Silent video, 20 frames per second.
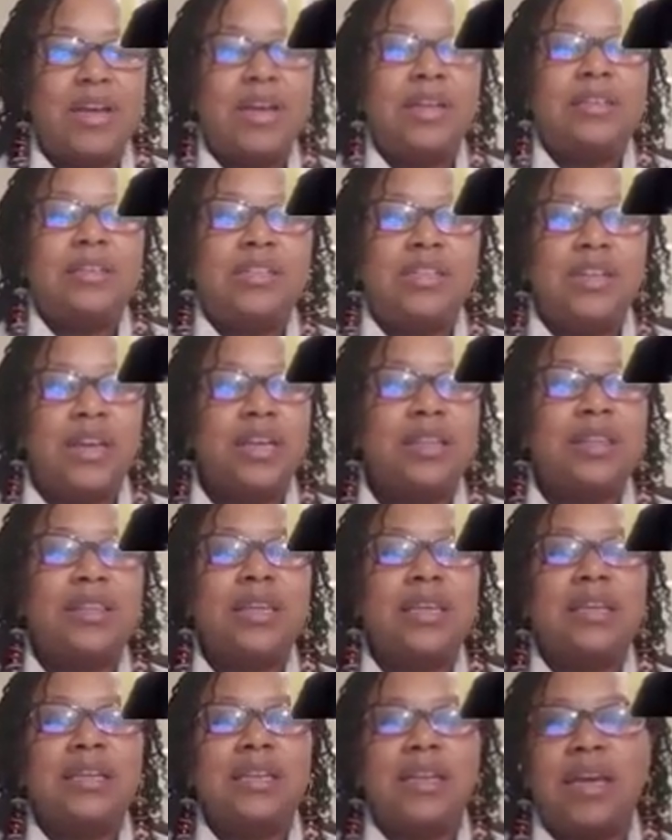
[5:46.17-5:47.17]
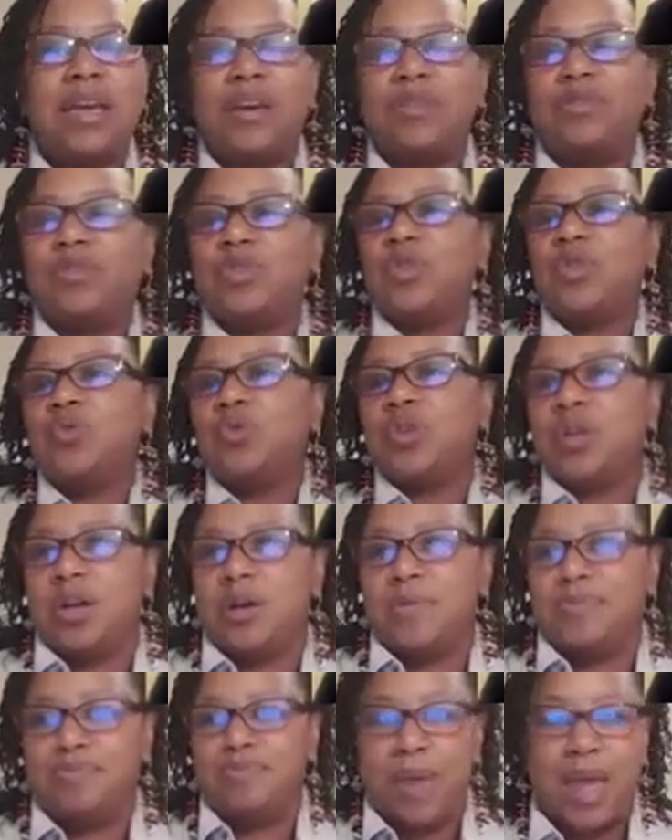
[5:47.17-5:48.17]
nothing left to
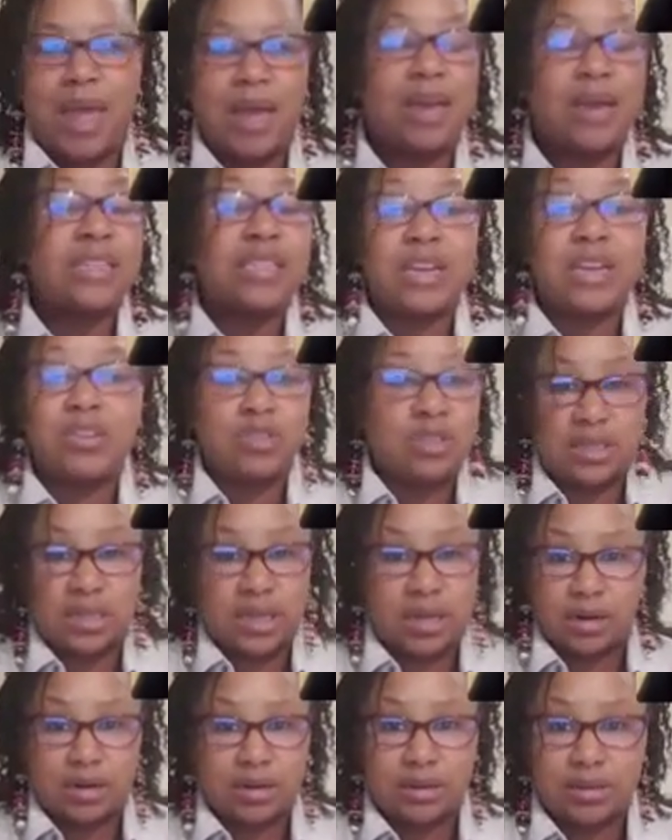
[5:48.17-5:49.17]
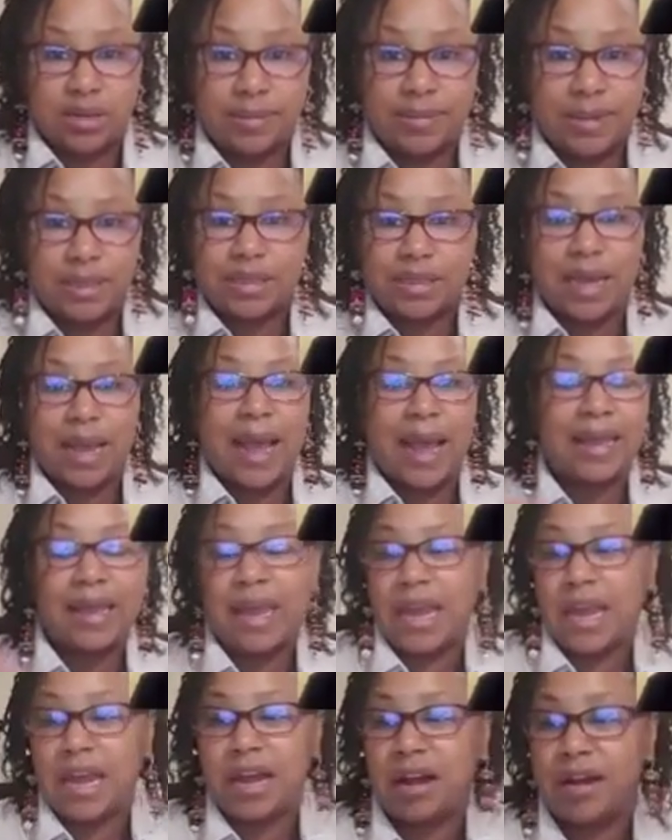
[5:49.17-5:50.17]
cut back. Because I used to say it all the time. I was like, I
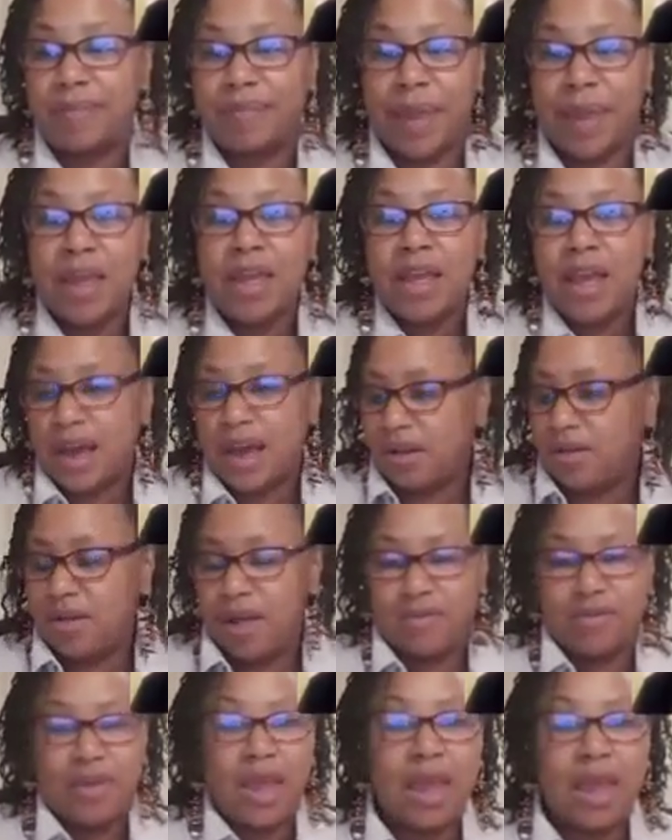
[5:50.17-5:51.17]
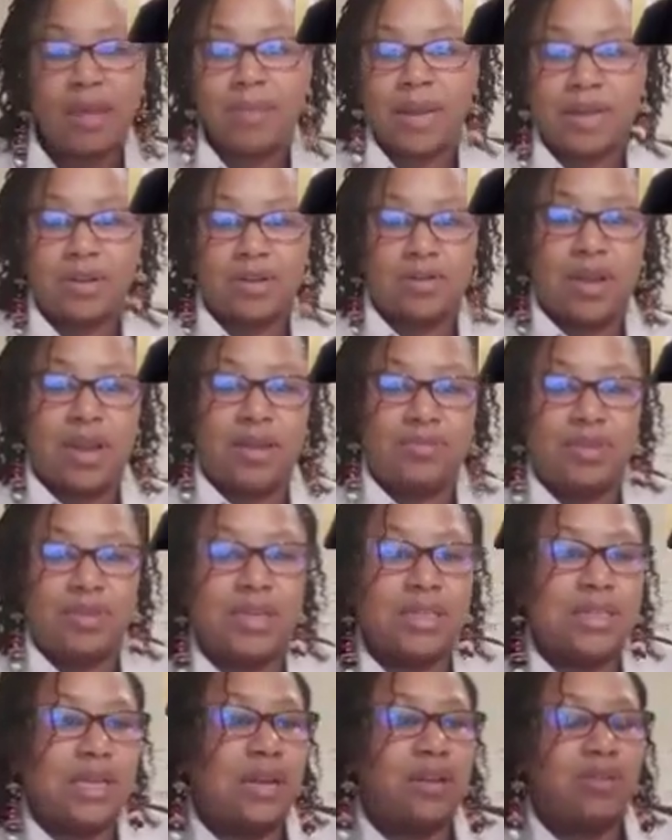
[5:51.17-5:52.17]
can't cut back. I don't have cable. I don't have
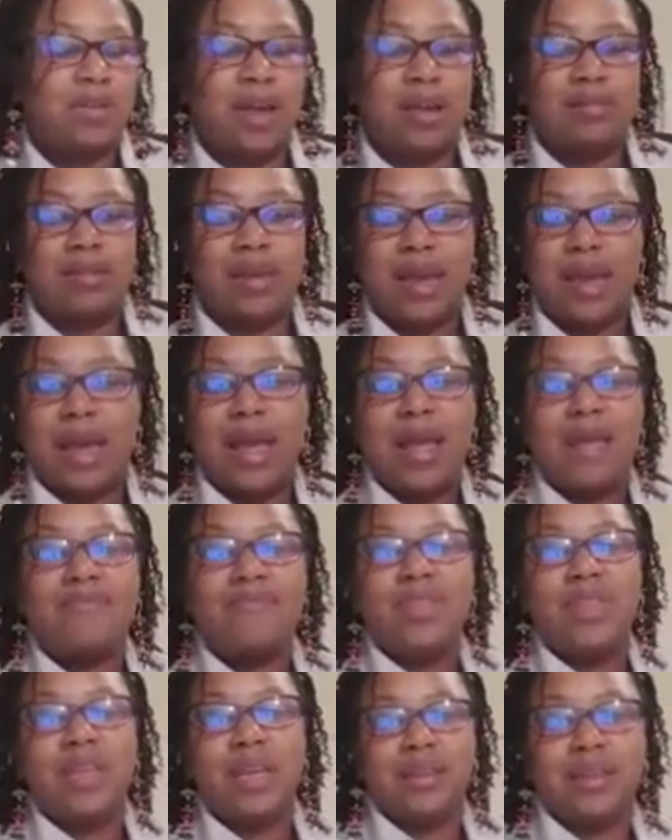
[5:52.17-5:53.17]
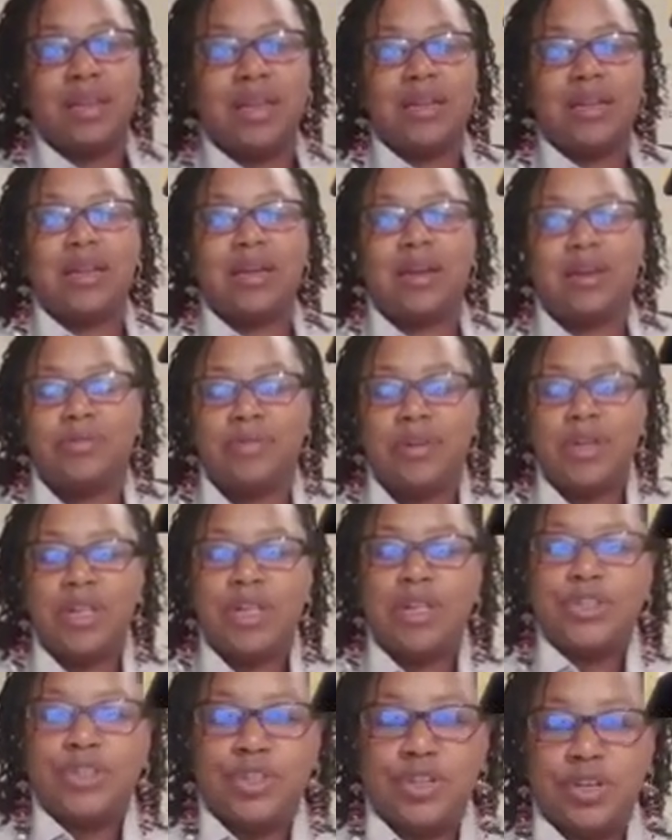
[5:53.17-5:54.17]
this. I don't have that. I have nothing left
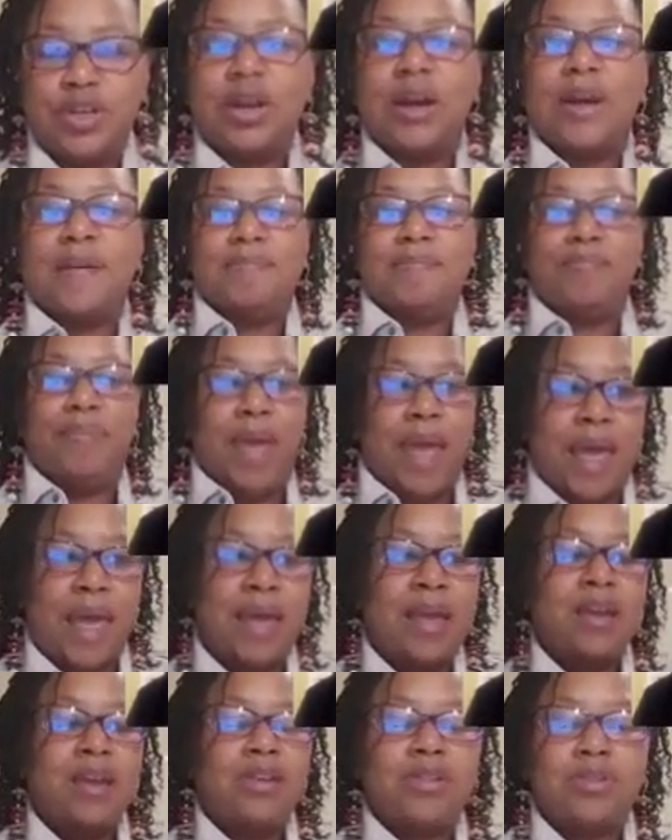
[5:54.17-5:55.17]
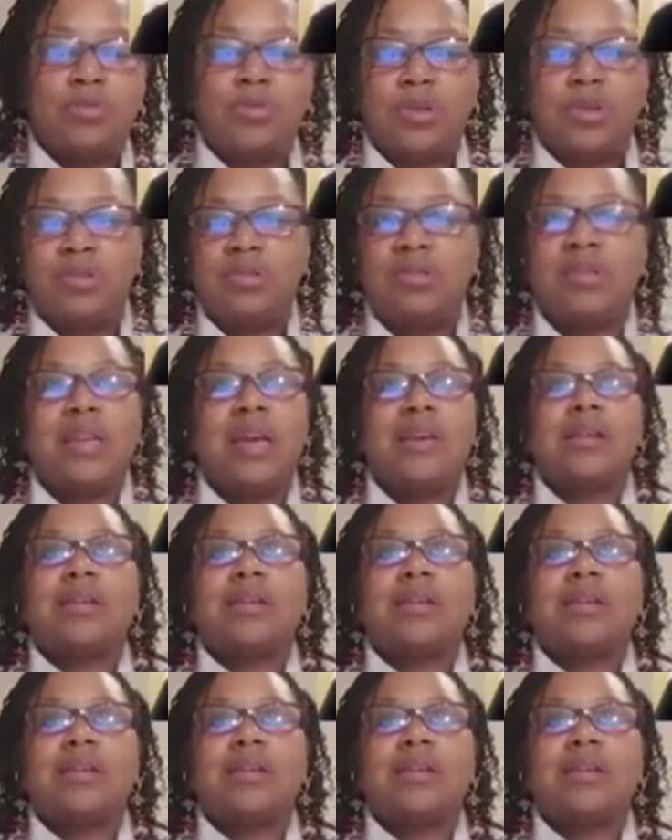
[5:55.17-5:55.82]
to cut back. So what do you say to